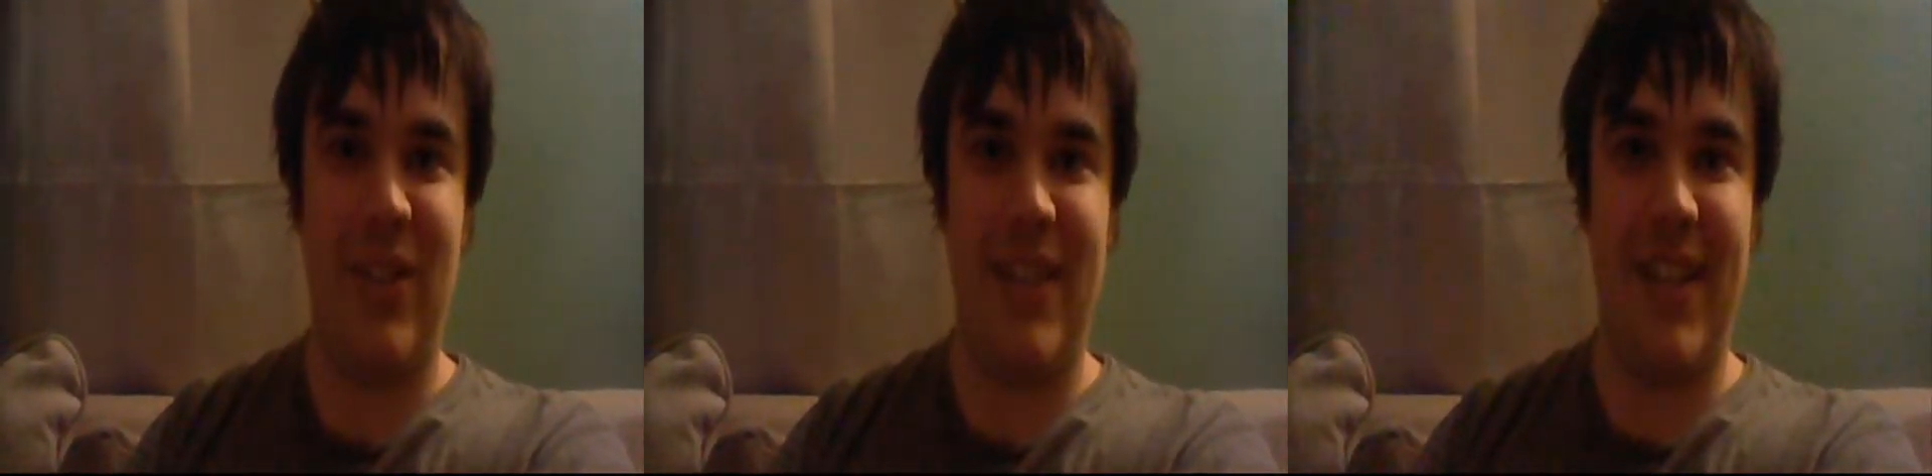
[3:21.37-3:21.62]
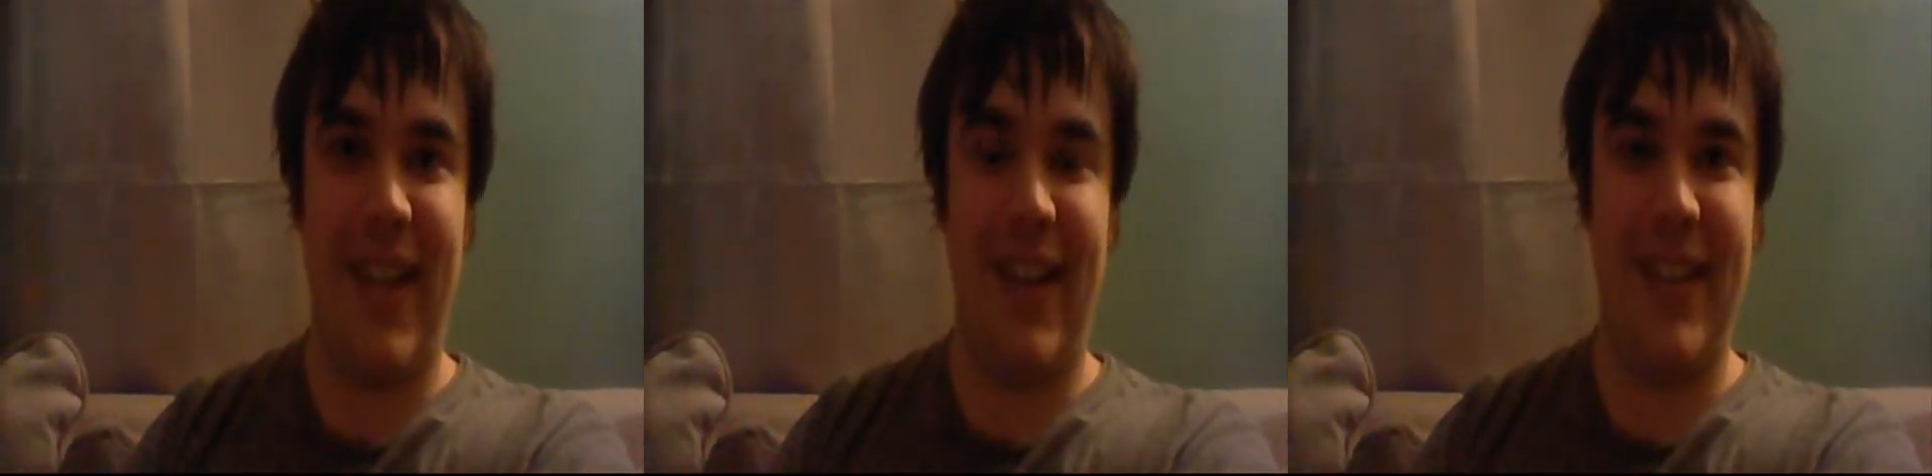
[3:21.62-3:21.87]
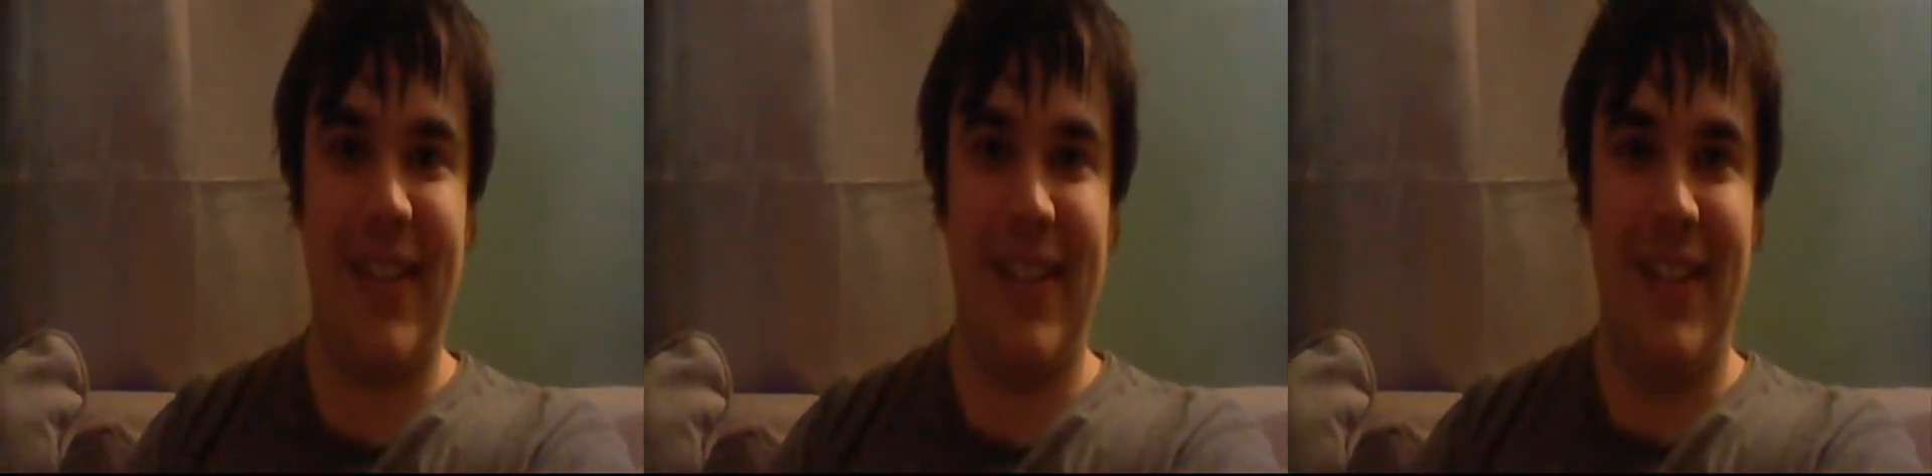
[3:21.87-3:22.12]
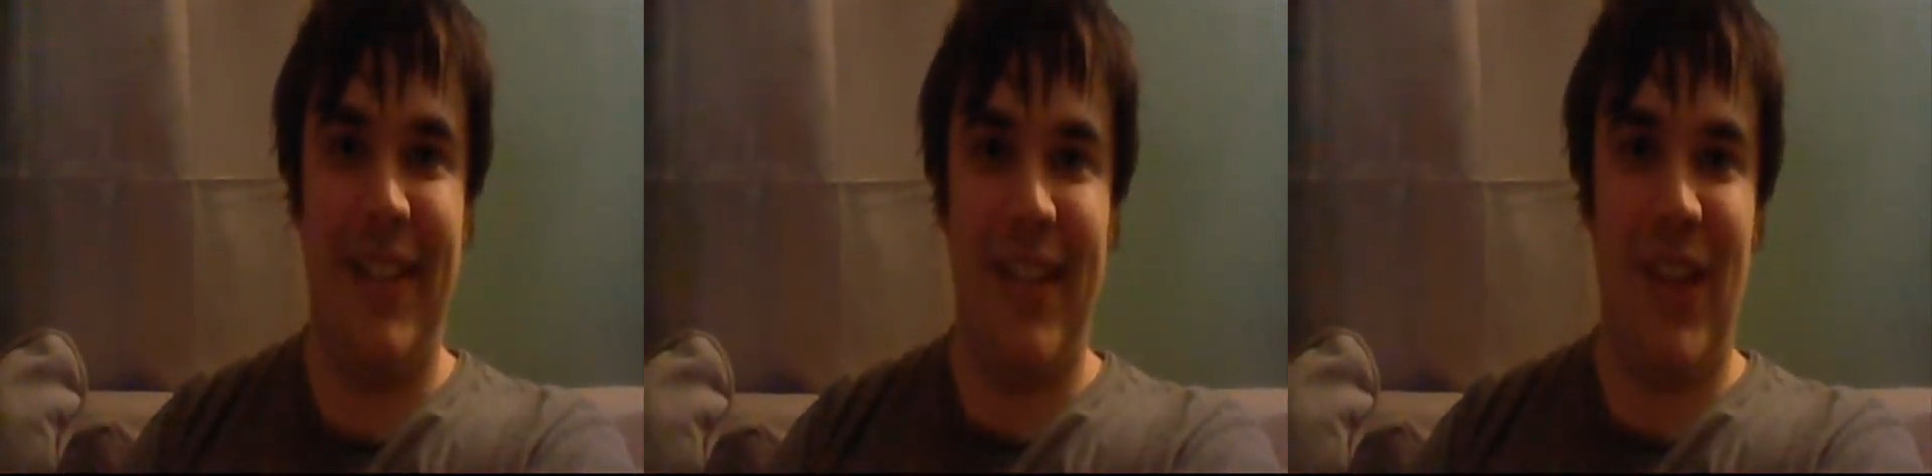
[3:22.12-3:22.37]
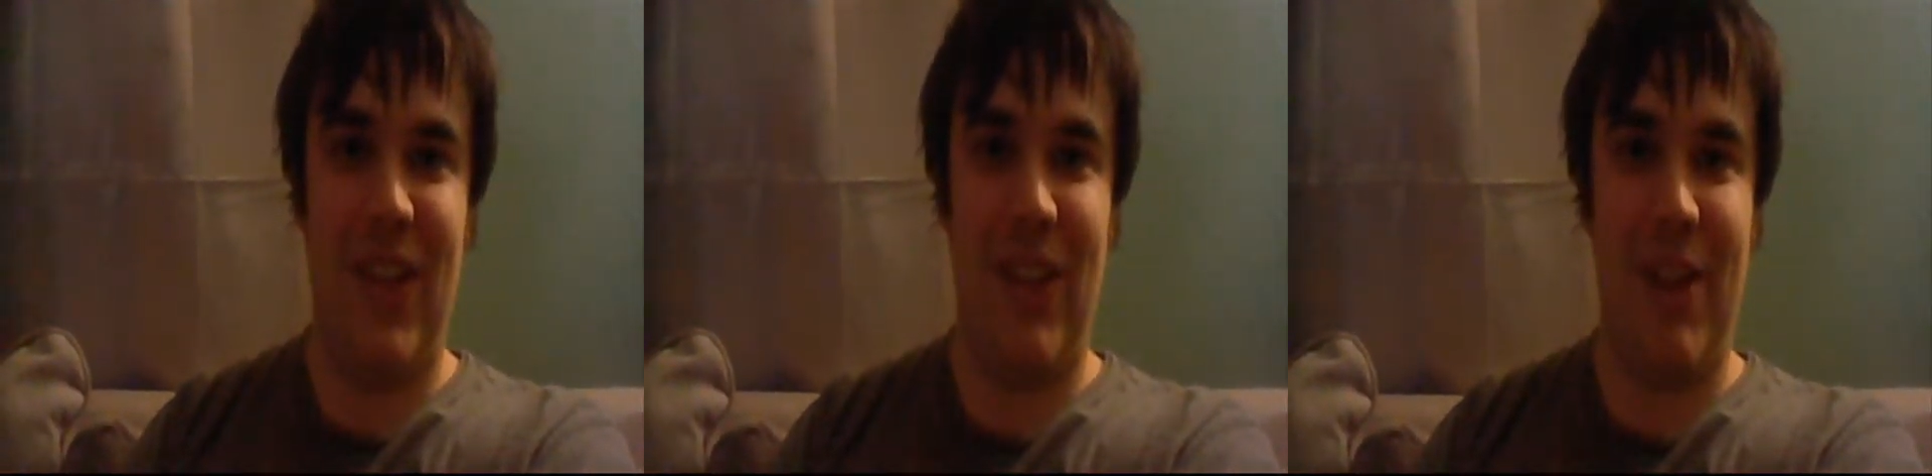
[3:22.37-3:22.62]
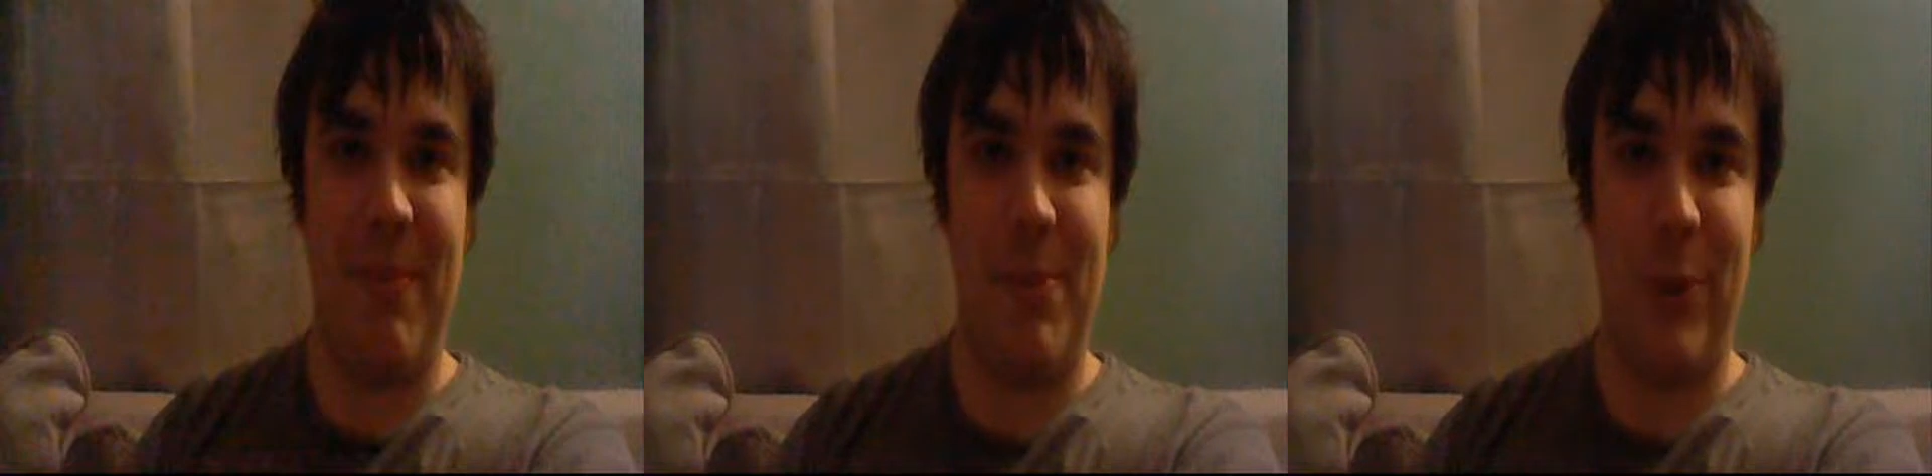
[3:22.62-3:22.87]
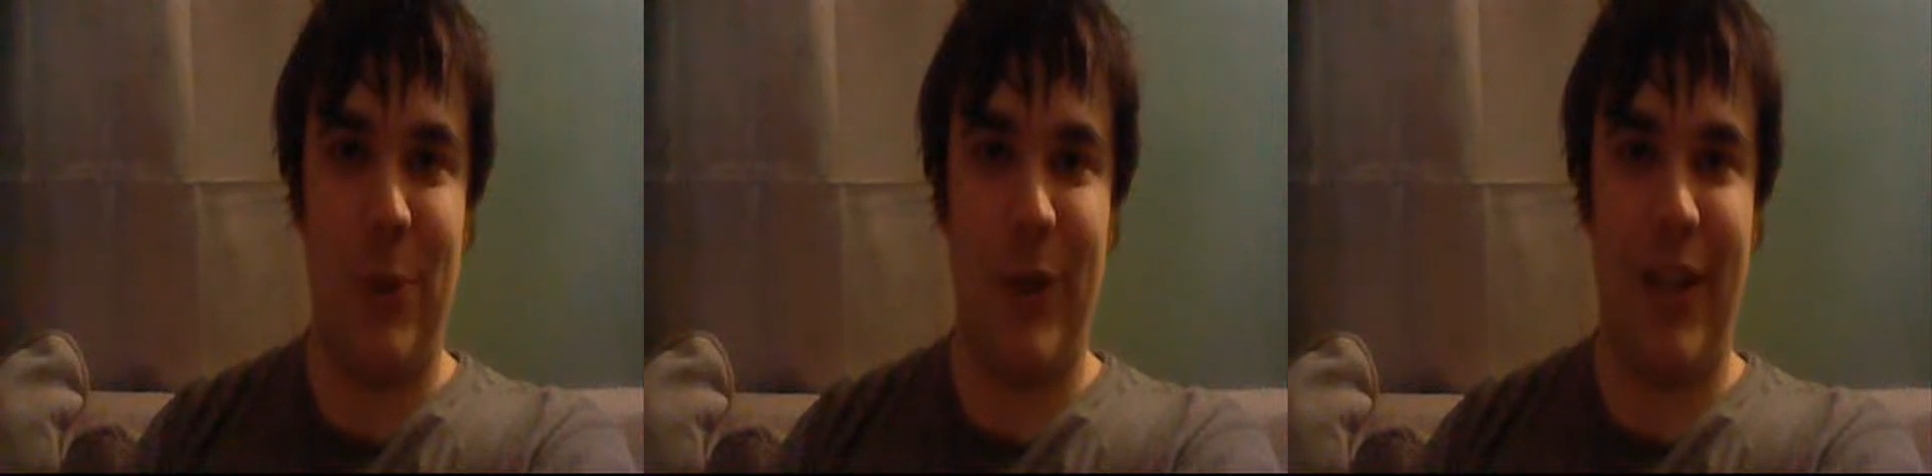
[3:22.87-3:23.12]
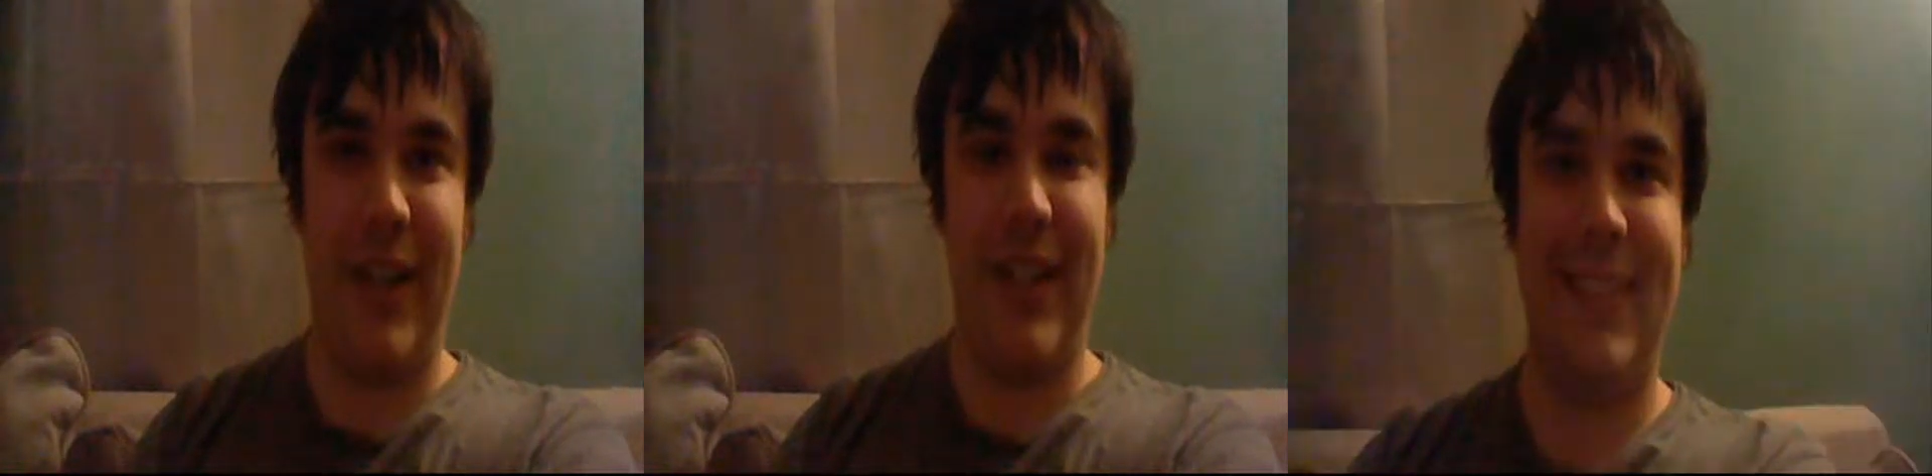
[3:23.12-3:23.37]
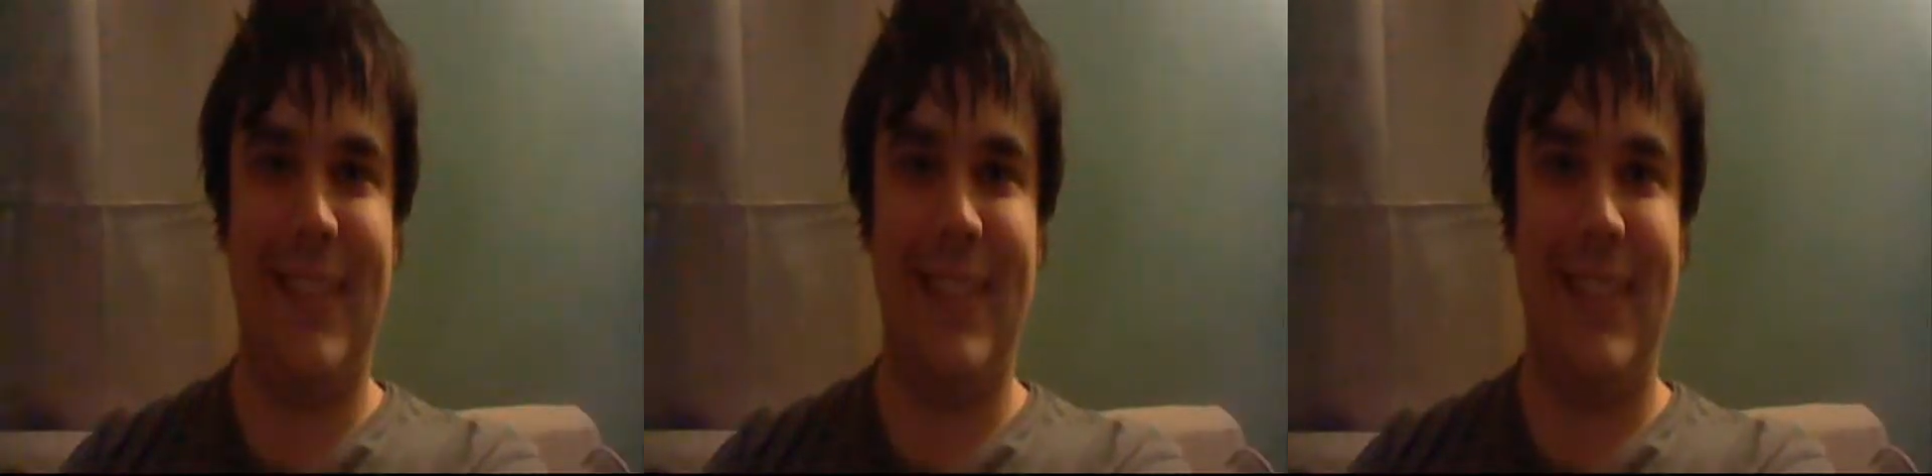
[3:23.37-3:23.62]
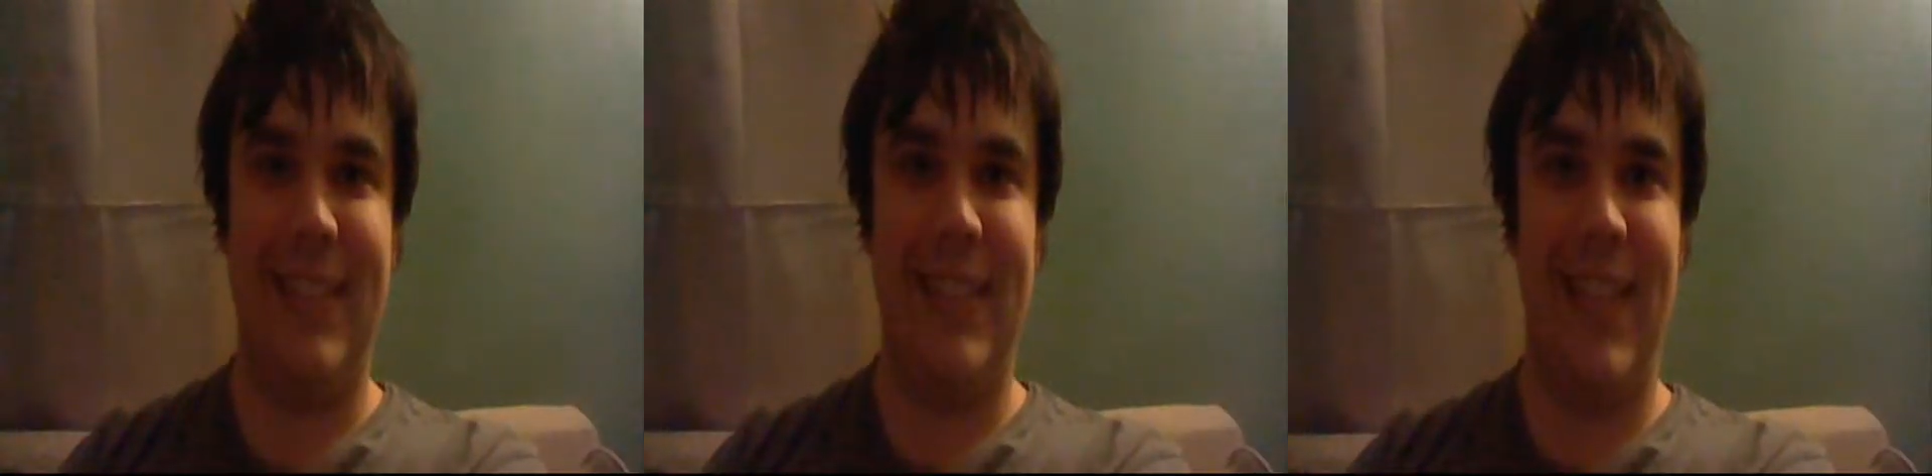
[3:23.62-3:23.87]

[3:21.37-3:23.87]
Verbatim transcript: understand a lot more, and